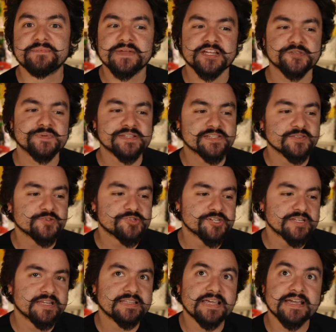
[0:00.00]
management
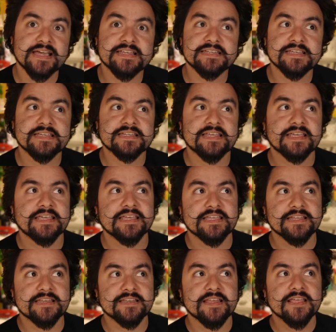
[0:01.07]
solution like I did
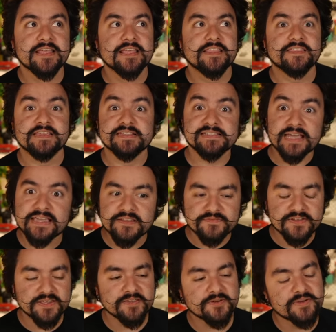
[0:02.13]
in the second
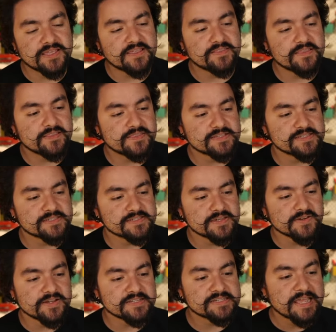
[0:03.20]
video in this
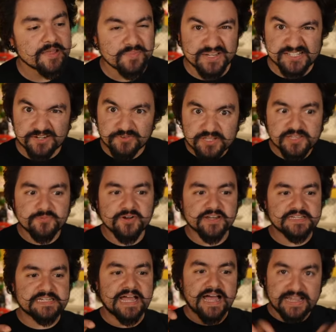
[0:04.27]
series because I really
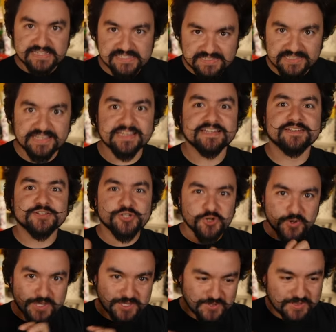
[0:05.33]
wanted to isolate
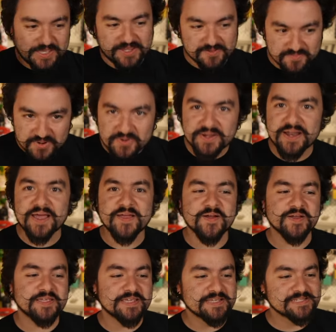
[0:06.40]
showing you like component
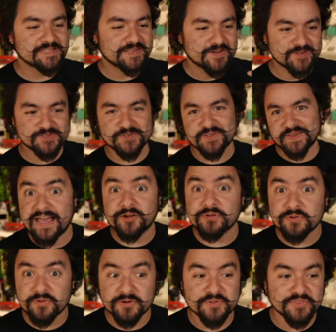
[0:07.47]
hierarchies and then also like how do
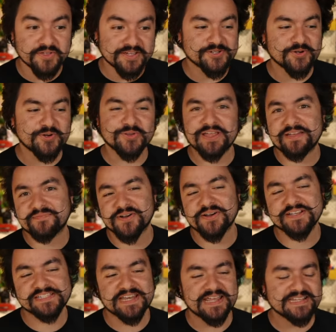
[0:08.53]
we work with external
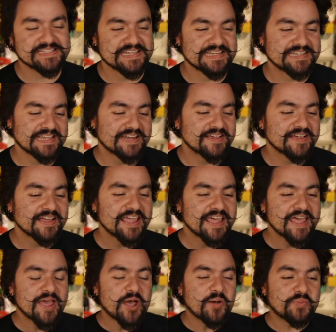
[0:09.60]
libraries and async data.
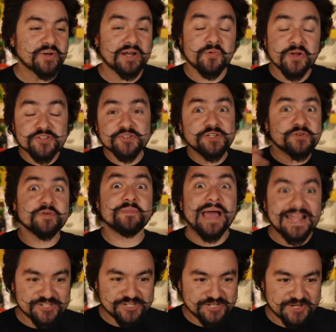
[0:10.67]
But I want you to
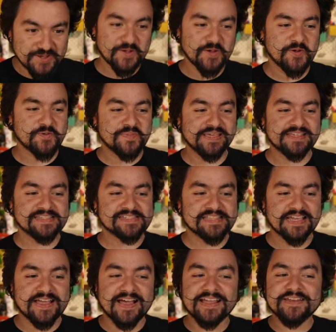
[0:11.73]
imagine a code base
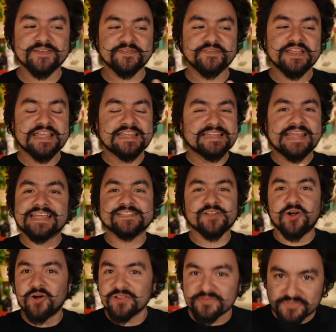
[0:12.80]
that kind of takes
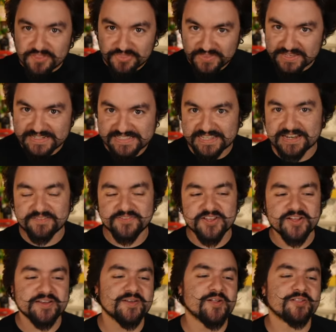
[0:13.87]
all of the things that I've
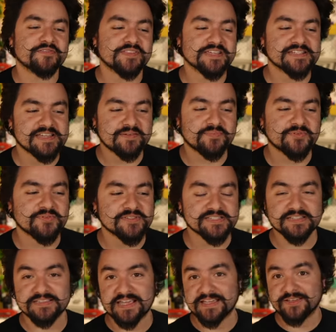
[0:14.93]
done in all of the examples,
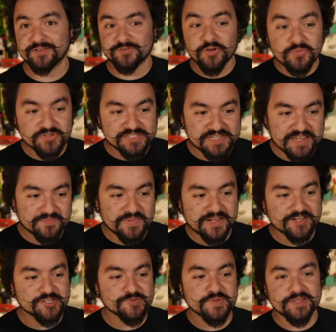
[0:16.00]
like global state
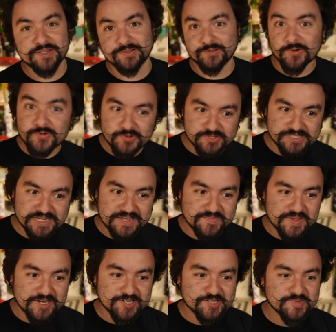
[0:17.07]
management, local state
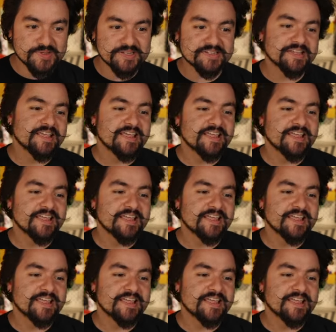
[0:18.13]
management,